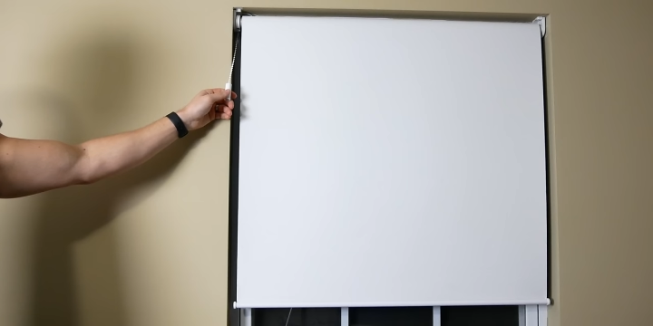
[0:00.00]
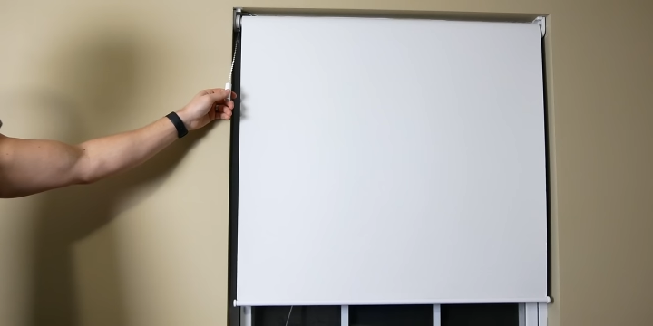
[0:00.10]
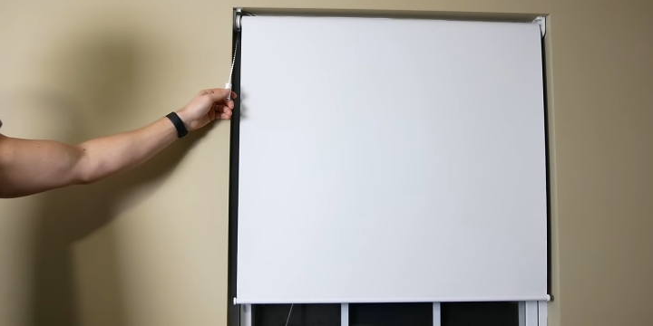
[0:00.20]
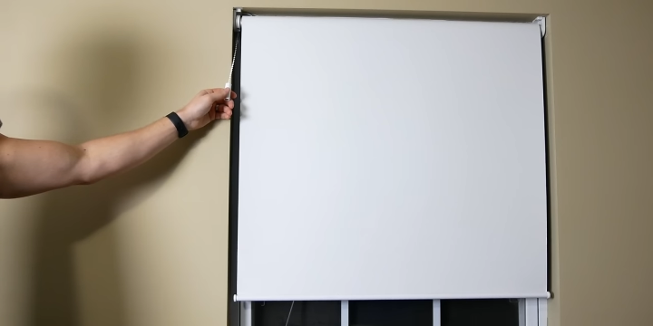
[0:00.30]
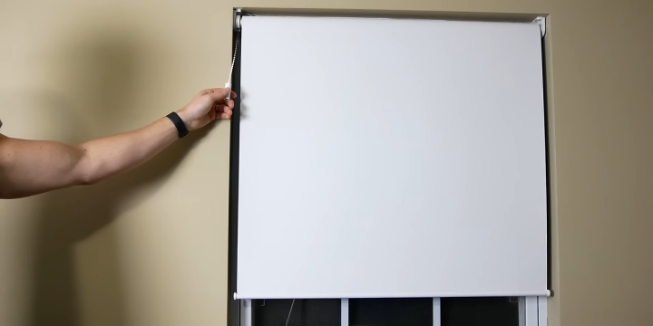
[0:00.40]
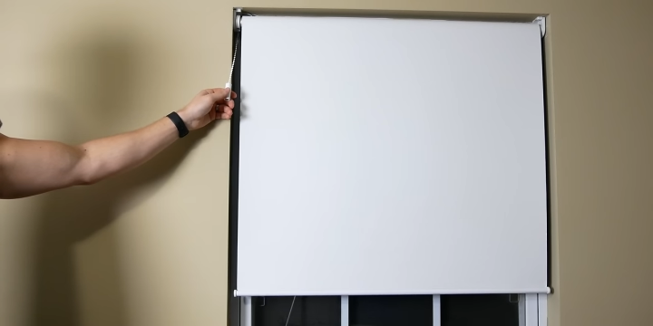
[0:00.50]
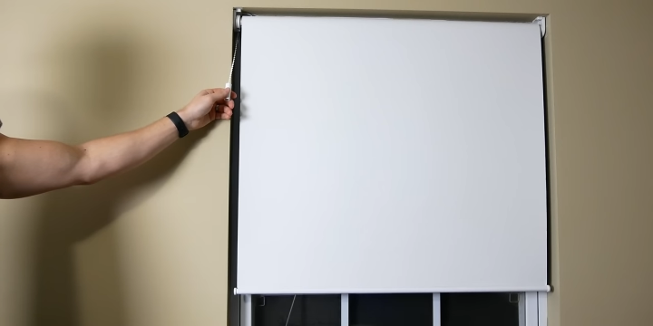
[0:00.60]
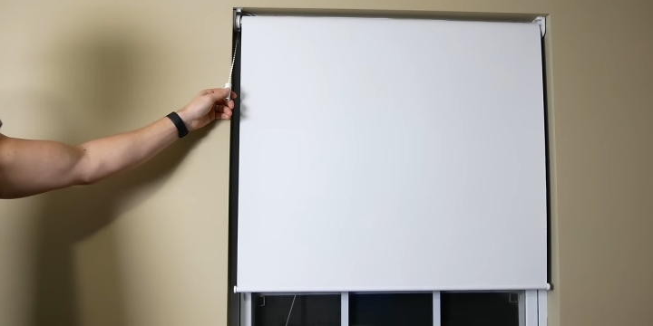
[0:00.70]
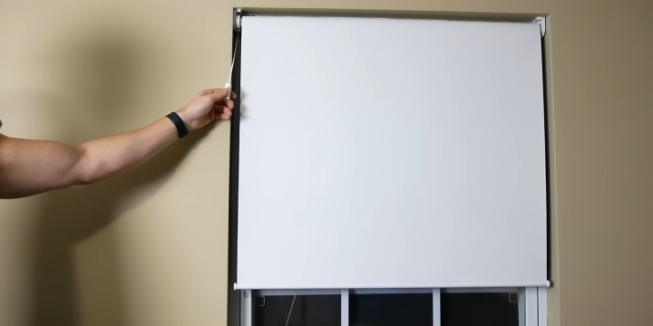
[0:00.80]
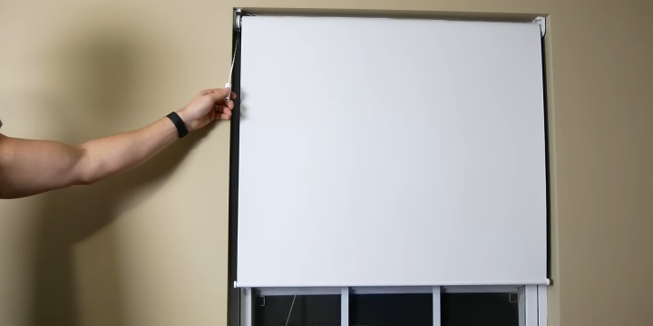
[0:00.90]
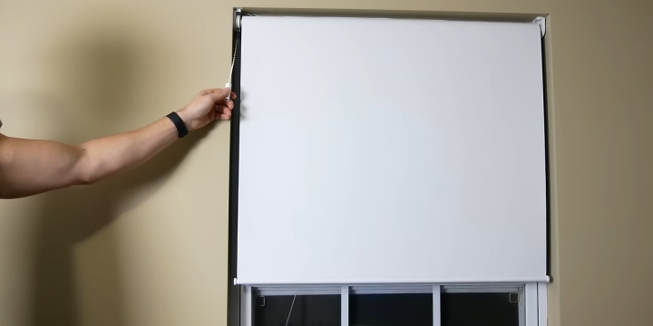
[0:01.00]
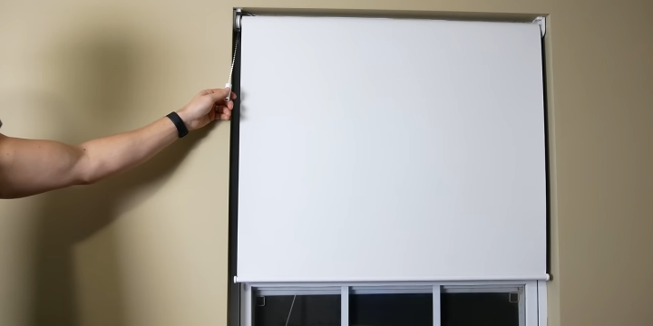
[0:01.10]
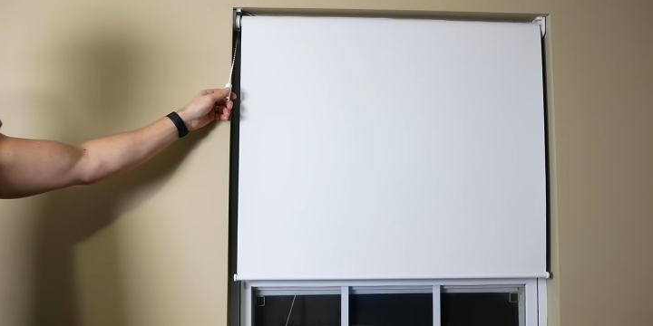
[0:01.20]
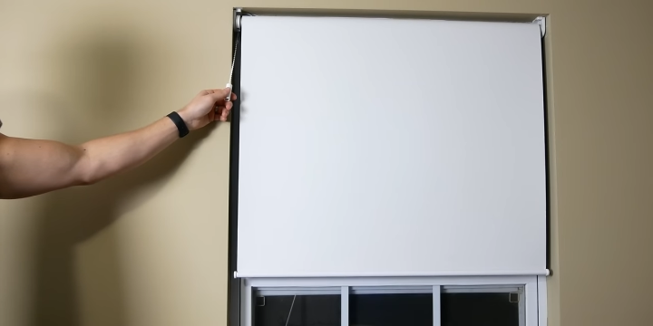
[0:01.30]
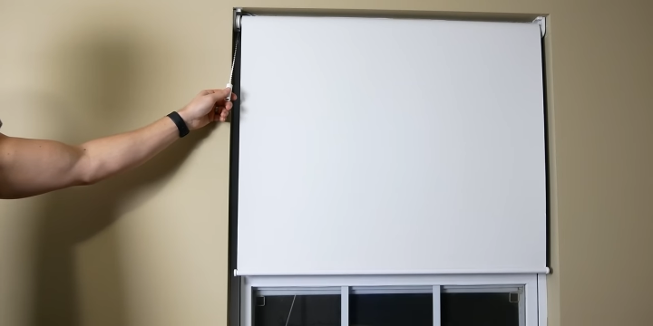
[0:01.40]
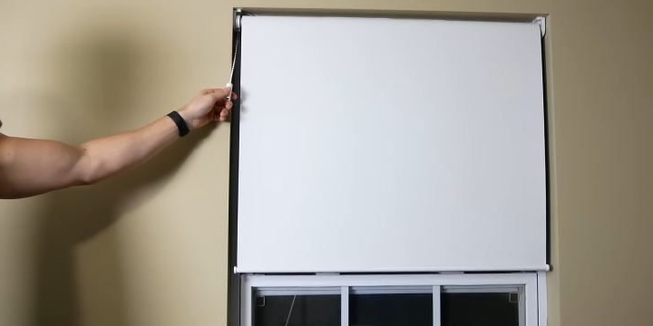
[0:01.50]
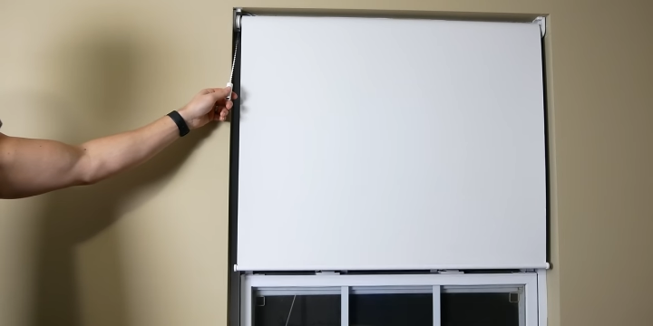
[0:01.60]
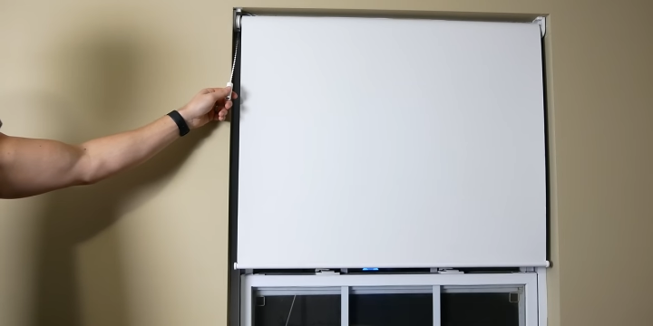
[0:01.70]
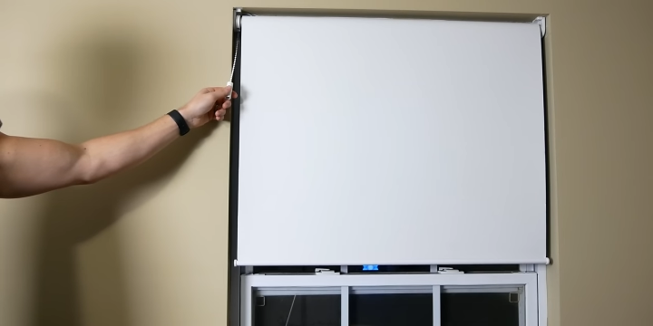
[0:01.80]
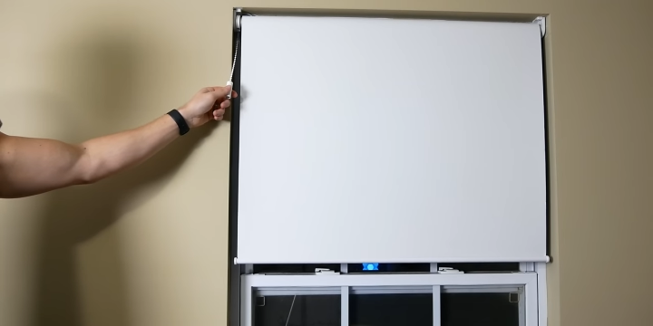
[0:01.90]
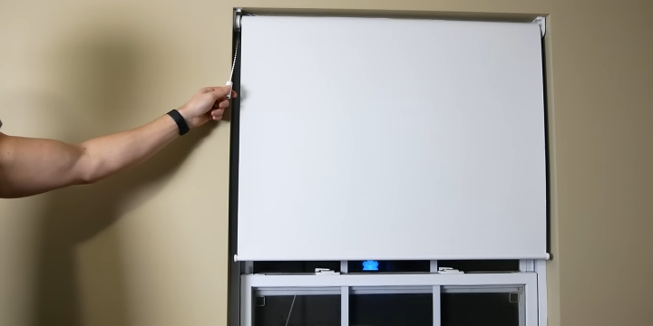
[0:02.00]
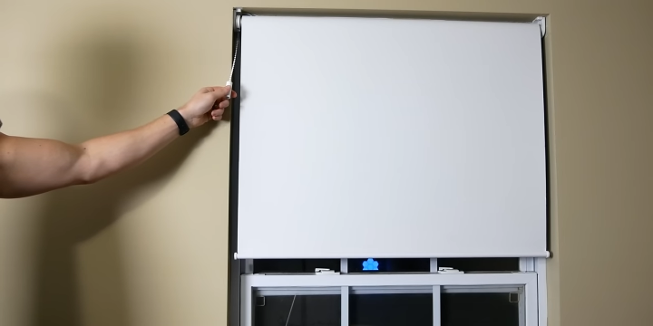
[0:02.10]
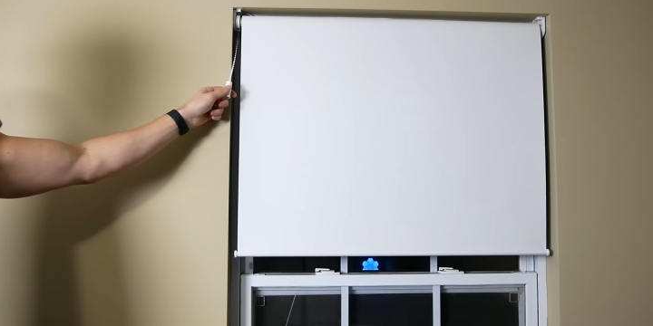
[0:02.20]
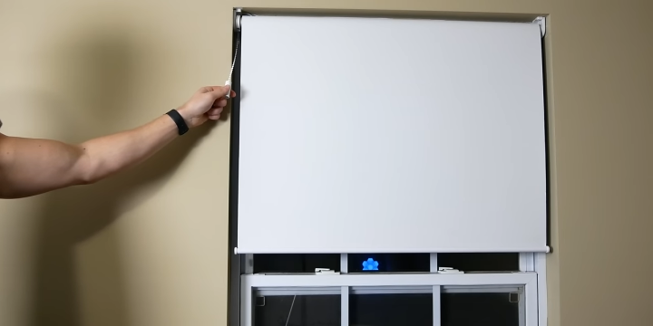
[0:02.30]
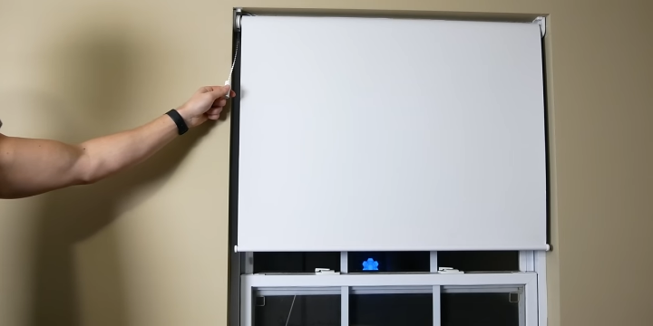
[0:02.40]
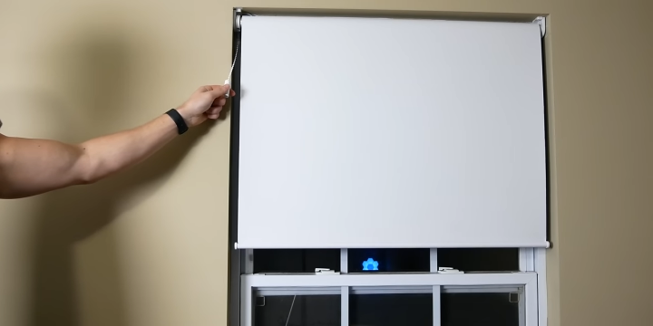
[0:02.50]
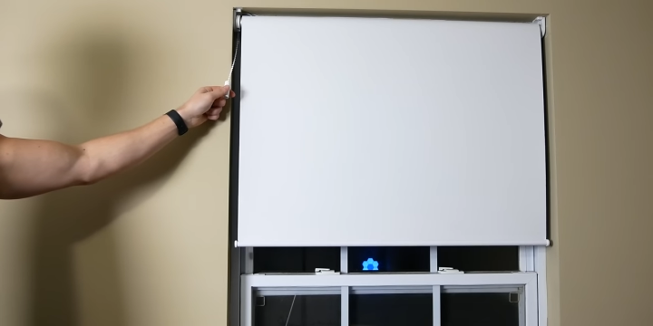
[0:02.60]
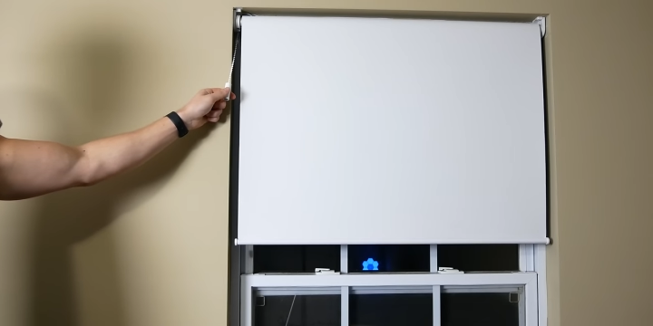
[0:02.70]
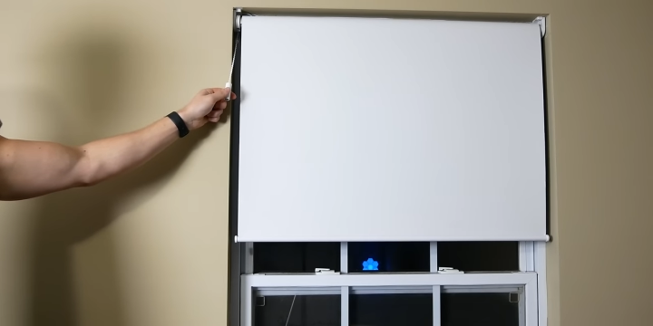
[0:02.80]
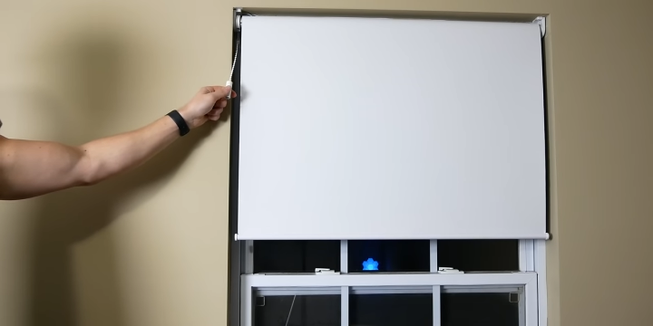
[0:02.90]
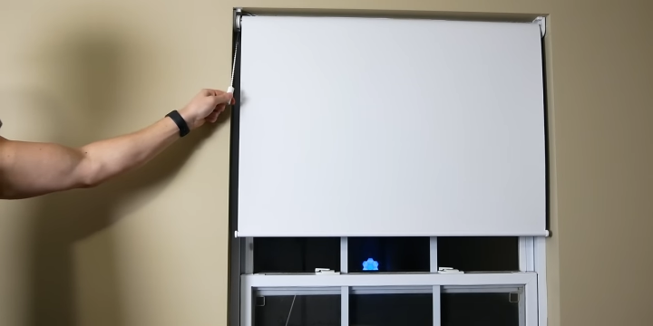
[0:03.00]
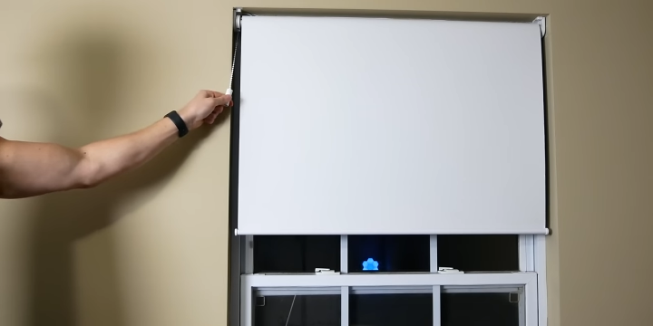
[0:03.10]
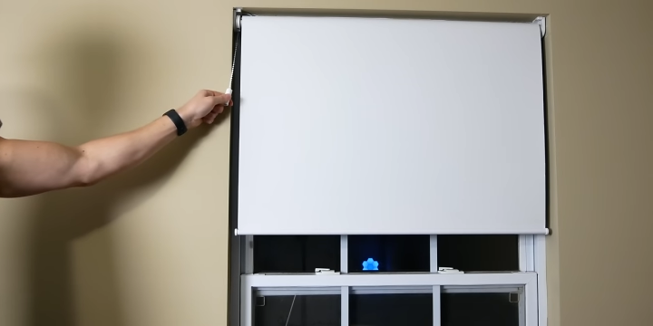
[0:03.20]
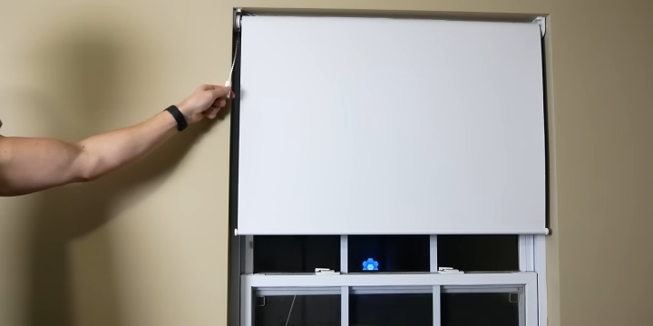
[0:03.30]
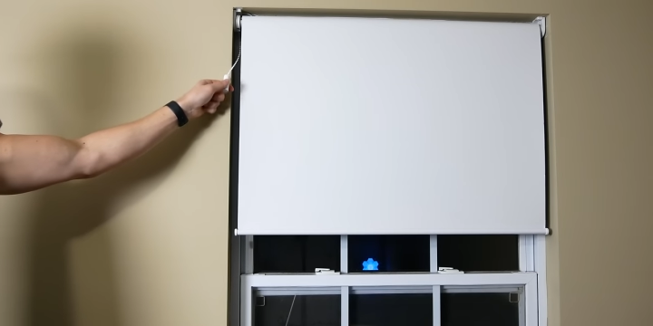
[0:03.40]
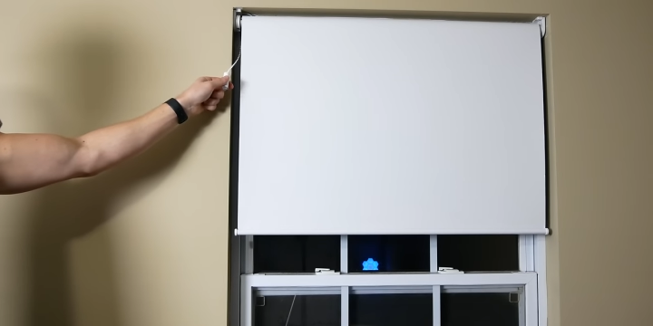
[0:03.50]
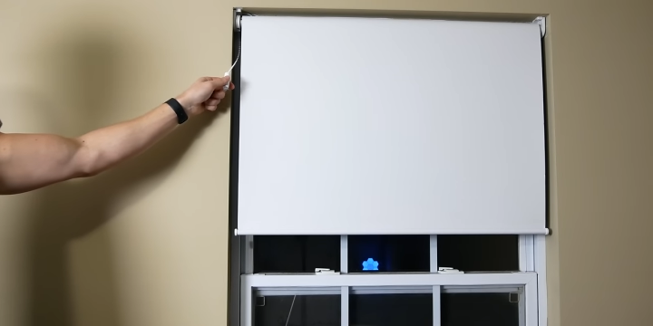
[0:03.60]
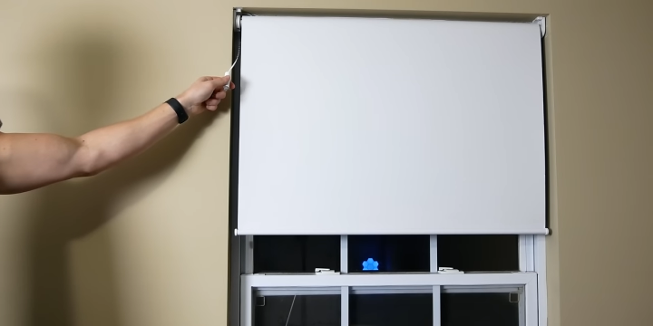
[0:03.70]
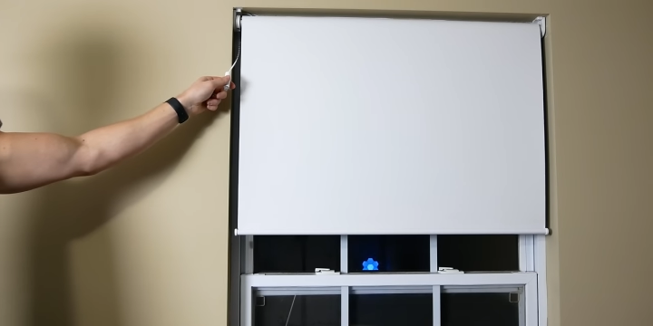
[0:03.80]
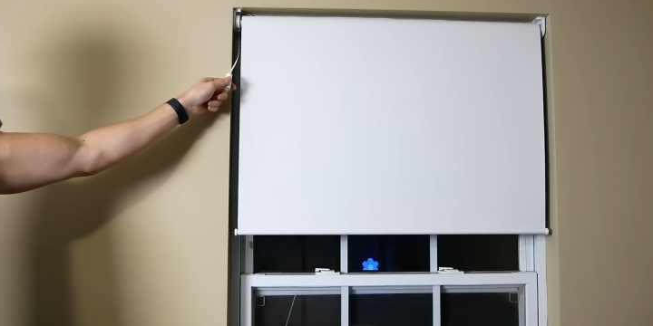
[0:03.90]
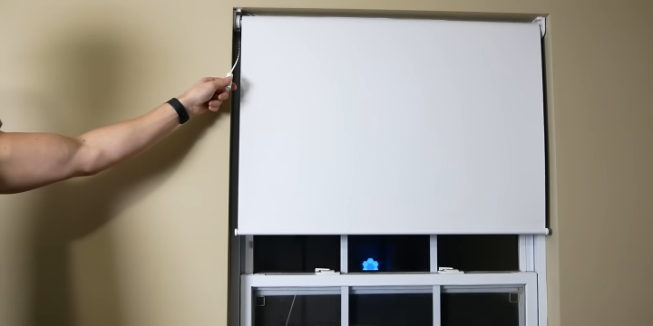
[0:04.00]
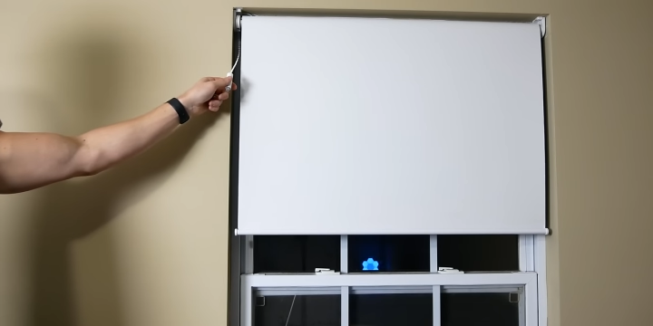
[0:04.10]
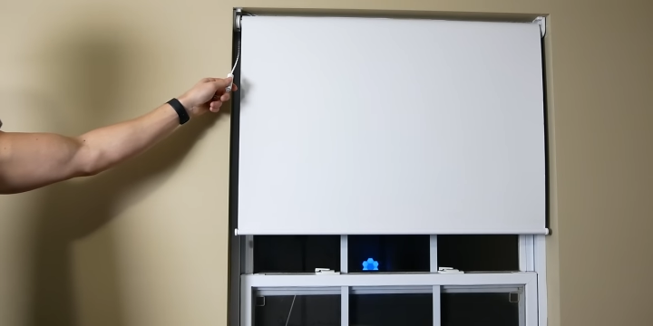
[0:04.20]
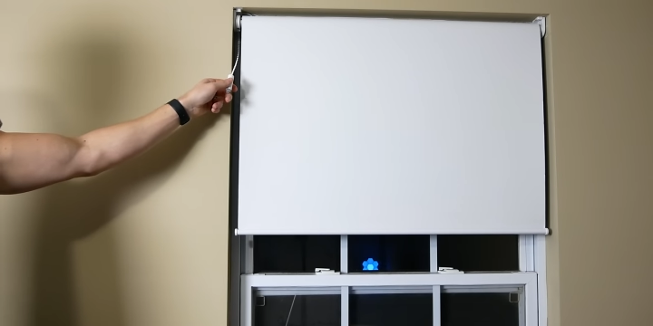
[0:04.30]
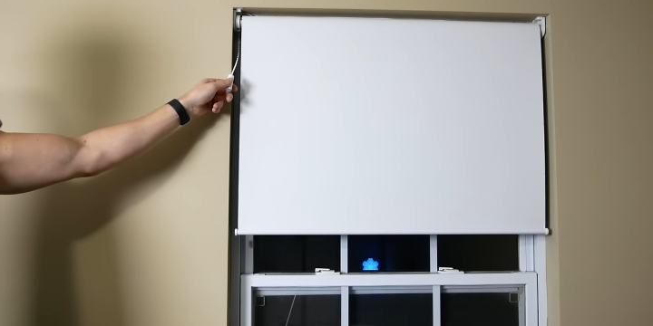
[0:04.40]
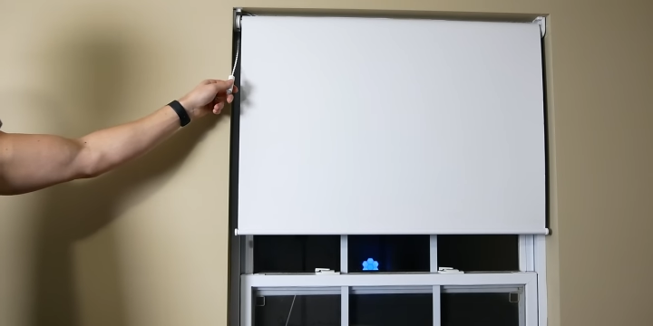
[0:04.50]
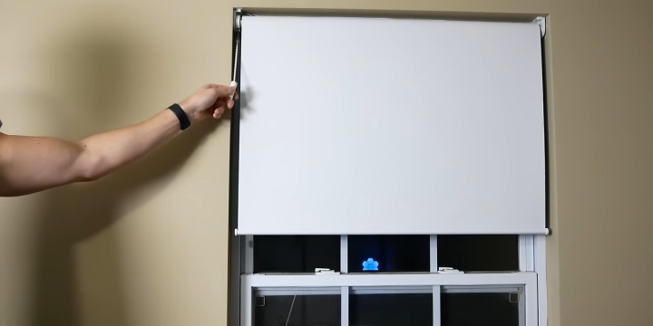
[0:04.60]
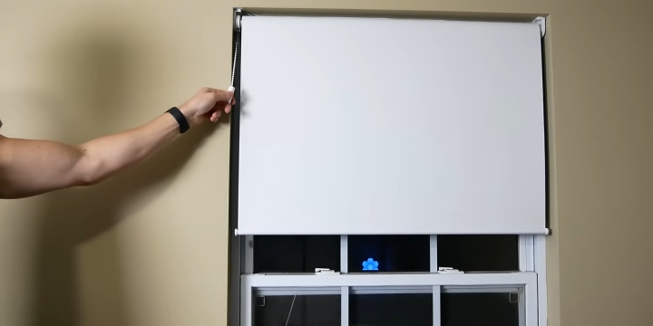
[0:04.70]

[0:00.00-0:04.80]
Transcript: [unreadable: no face in view]